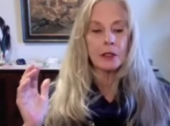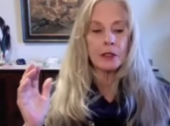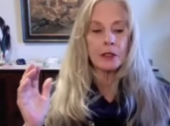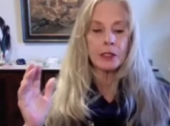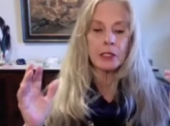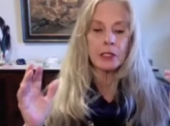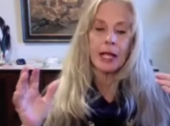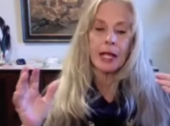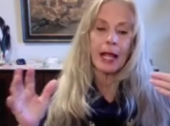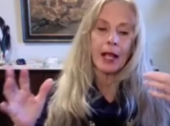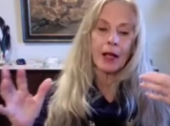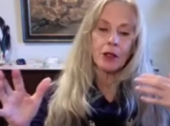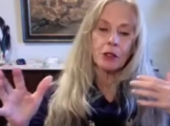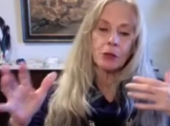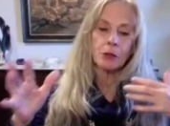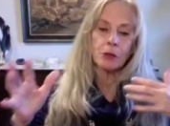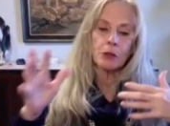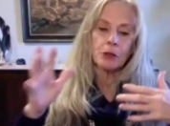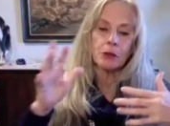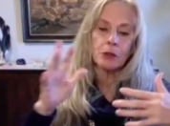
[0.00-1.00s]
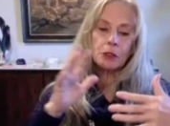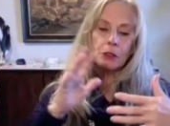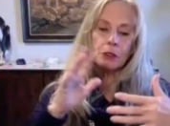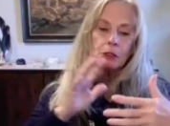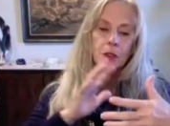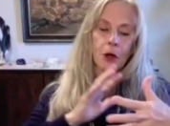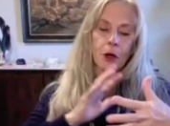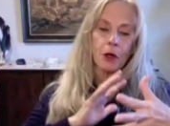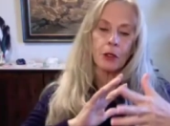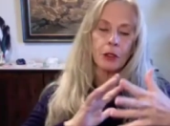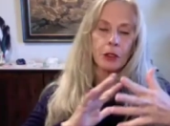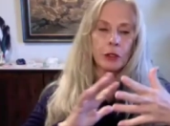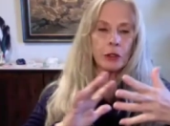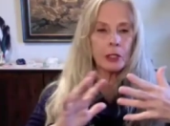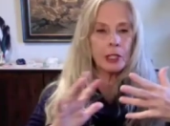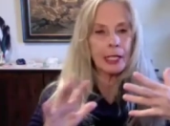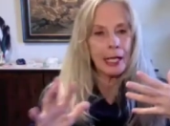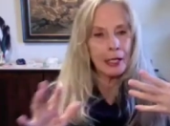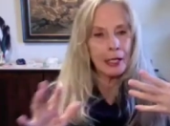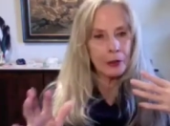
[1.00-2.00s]
there's an actual
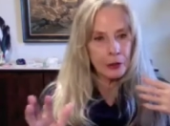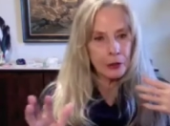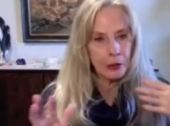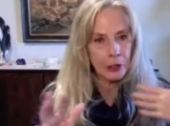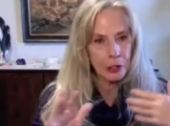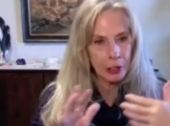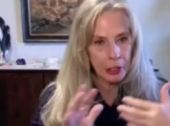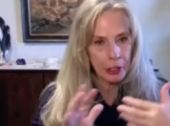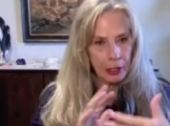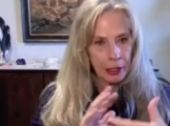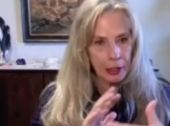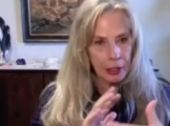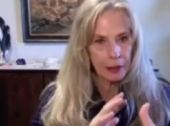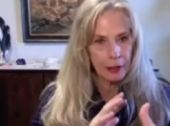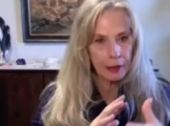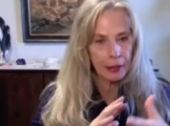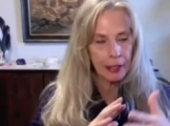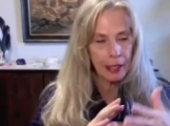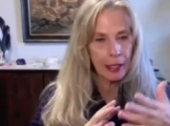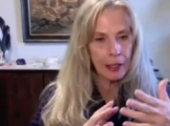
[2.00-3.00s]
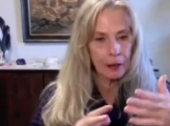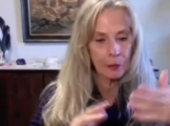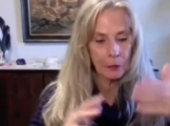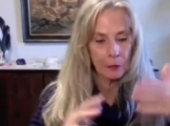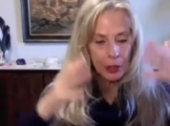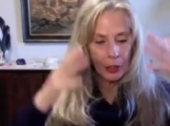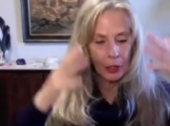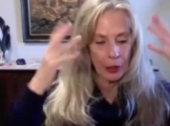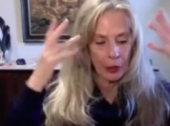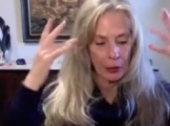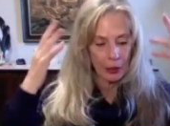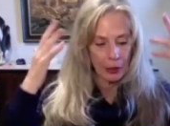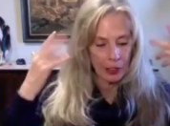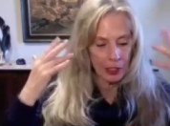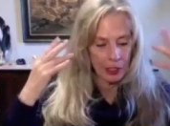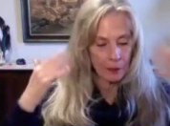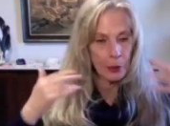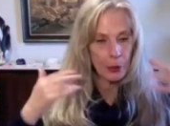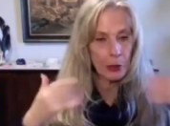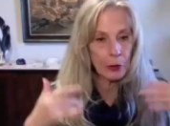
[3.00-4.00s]
darker energy that we
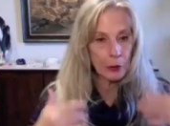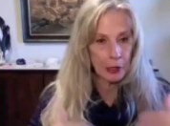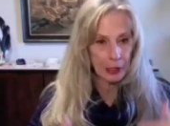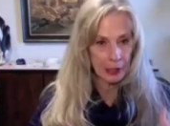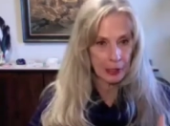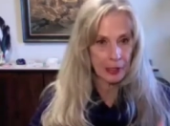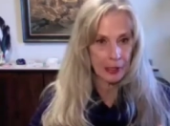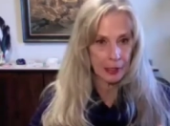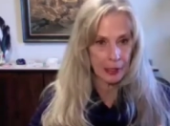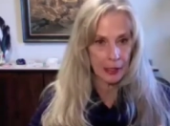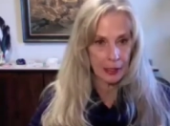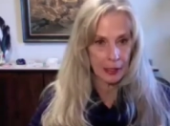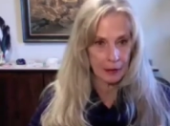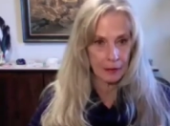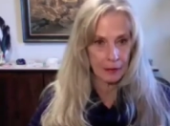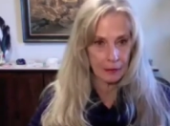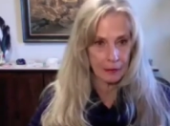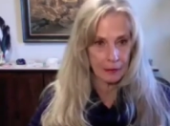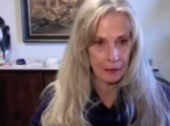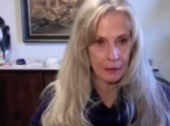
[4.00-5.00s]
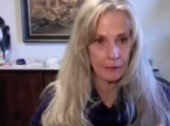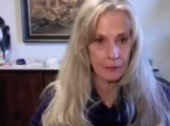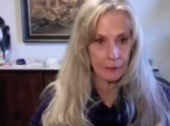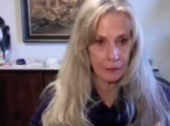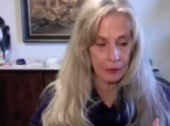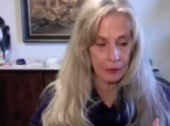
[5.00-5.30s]
are experiencing.